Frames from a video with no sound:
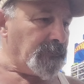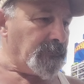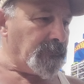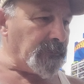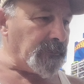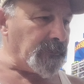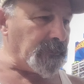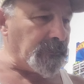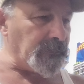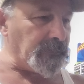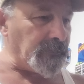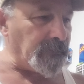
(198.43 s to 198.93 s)

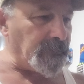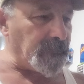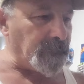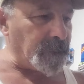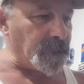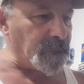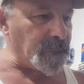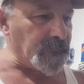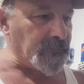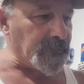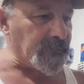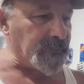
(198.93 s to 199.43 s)
It
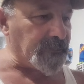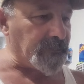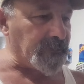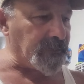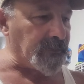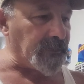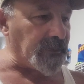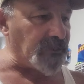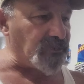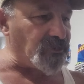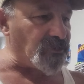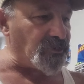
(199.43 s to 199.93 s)

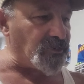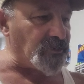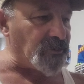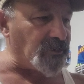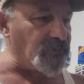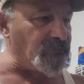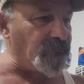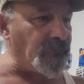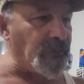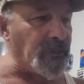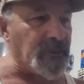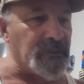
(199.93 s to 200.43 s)
catches the
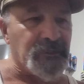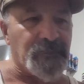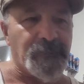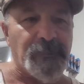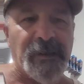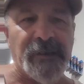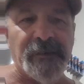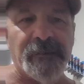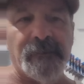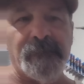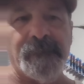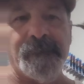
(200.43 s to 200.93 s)
threads
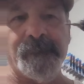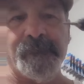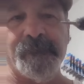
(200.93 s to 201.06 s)
better